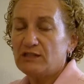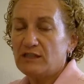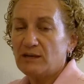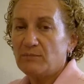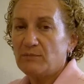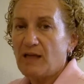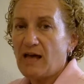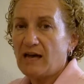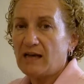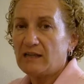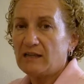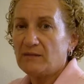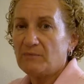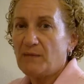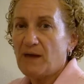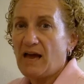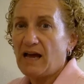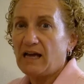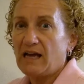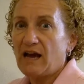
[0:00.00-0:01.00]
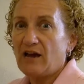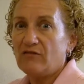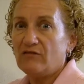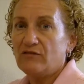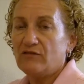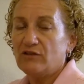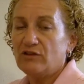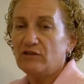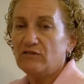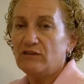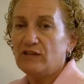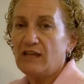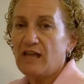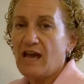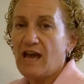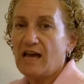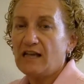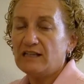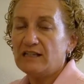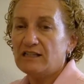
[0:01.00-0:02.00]
a Ziploc and the bag got full of a
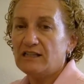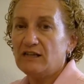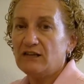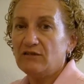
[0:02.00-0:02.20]
gas,